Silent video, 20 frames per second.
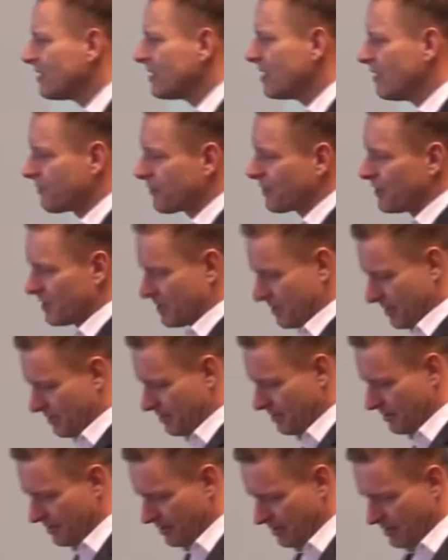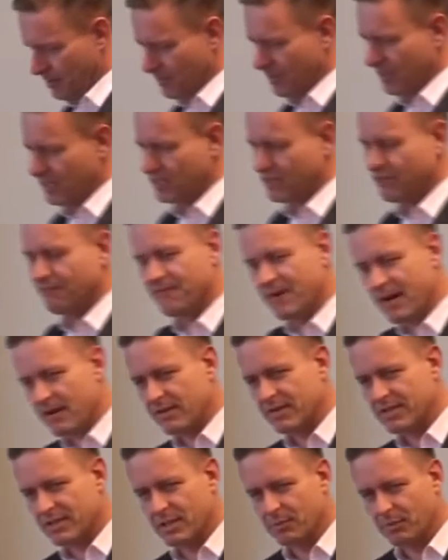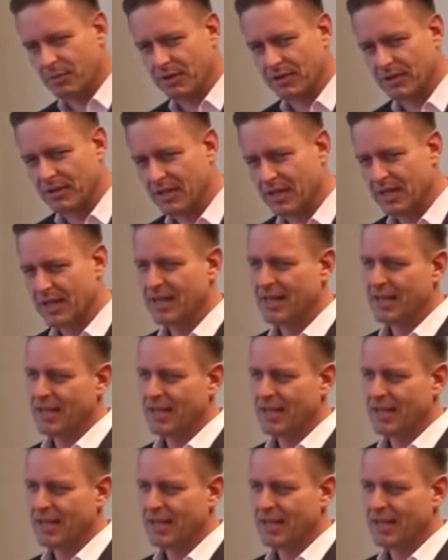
Different question, very typical